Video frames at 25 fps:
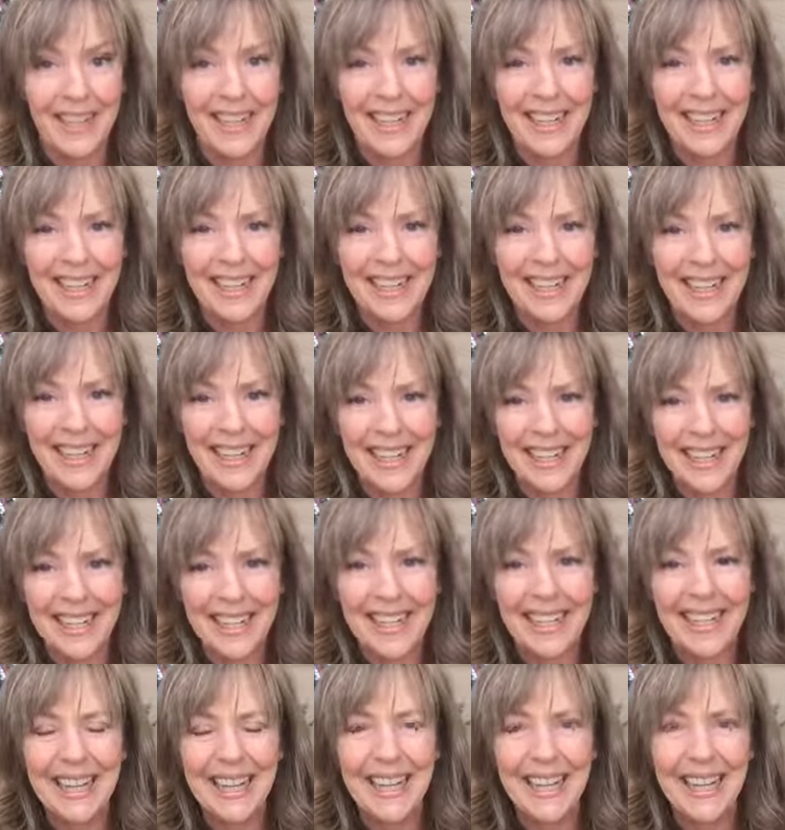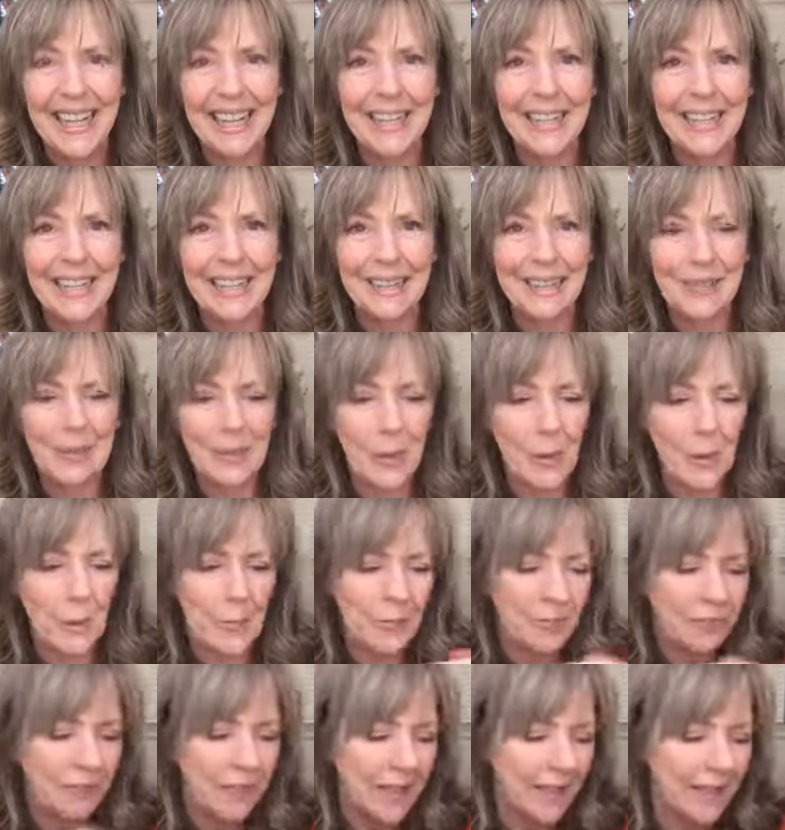Hi, Kay. And
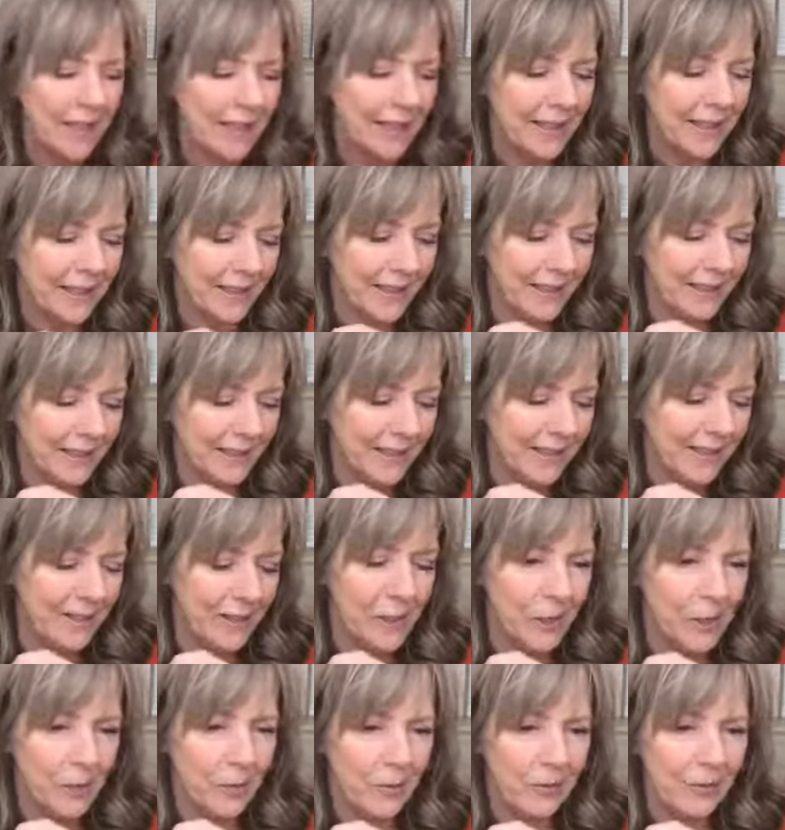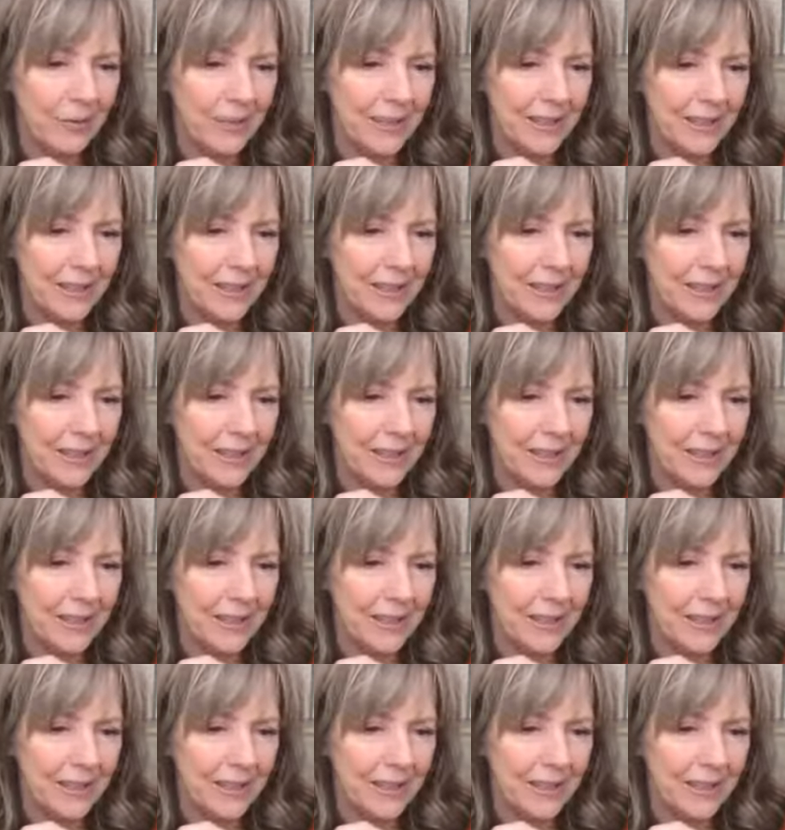so, you know,